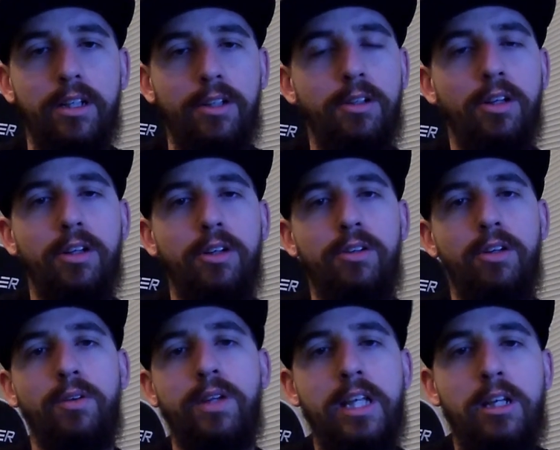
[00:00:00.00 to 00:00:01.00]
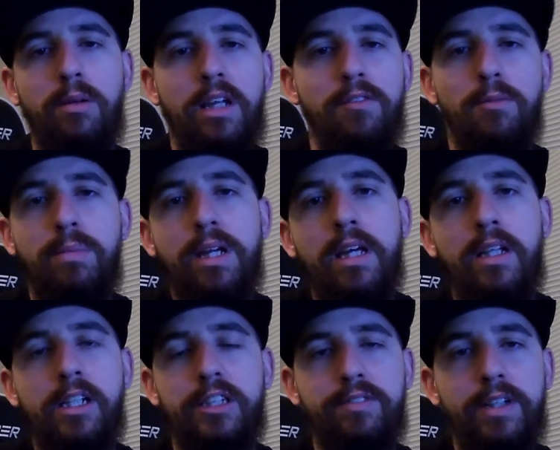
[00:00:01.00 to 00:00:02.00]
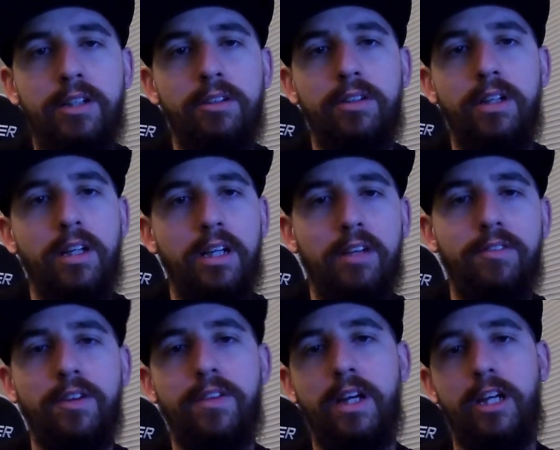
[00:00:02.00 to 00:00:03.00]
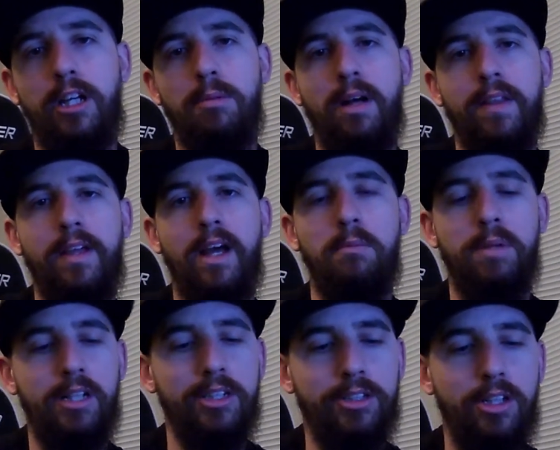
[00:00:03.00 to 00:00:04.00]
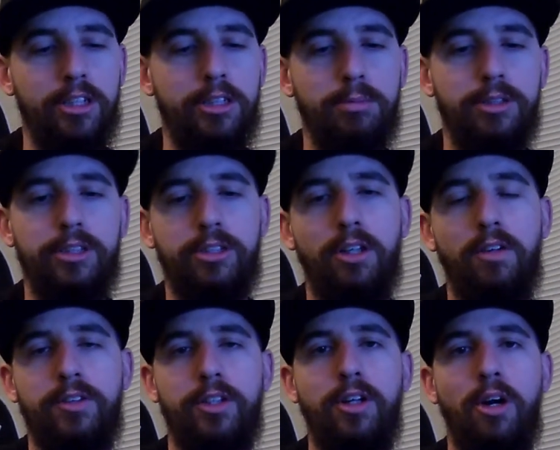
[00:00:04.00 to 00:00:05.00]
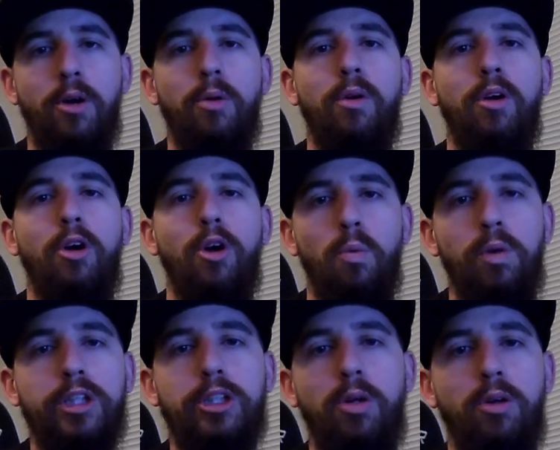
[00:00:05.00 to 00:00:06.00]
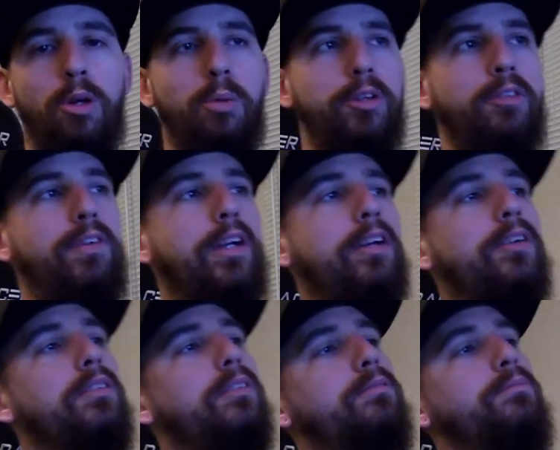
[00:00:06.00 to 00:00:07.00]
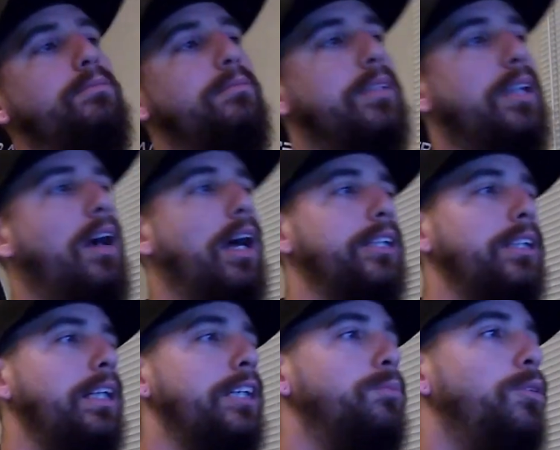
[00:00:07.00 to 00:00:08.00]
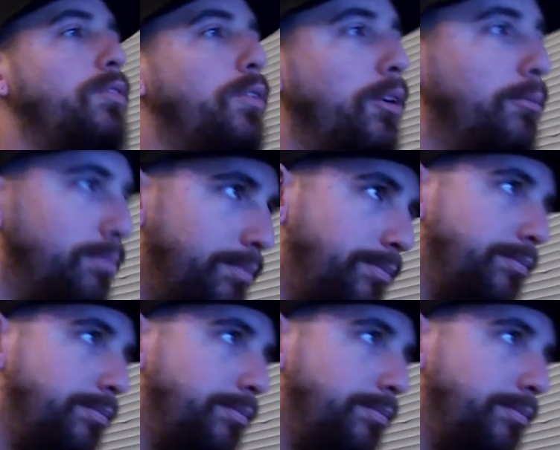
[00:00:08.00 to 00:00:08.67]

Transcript: You don't need to even be in this field if you're thinking about that, because customers deserve to know what's going on with their vehicle. Alright, so let's move on.